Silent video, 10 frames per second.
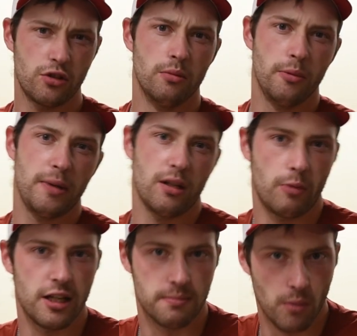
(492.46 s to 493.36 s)
snowmobile
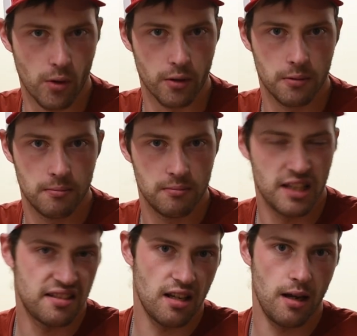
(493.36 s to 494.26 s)
weighs more.
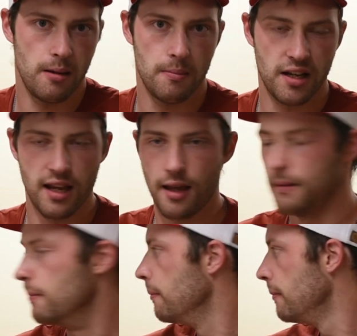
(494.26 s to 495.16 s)
Let's say,
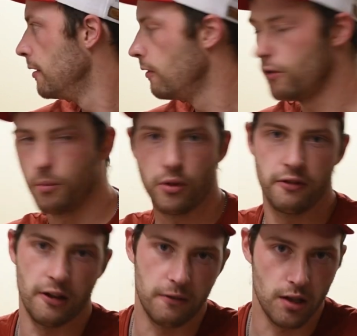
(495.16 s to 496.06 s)
again,
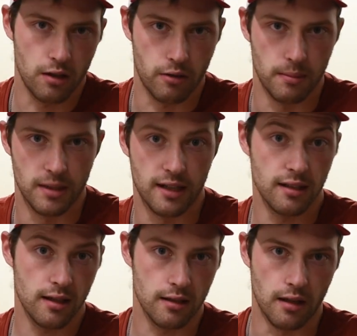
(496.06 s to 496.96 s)
4.5 kilogram like
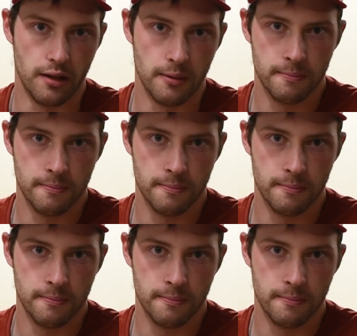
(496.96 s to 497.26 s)
Decagon.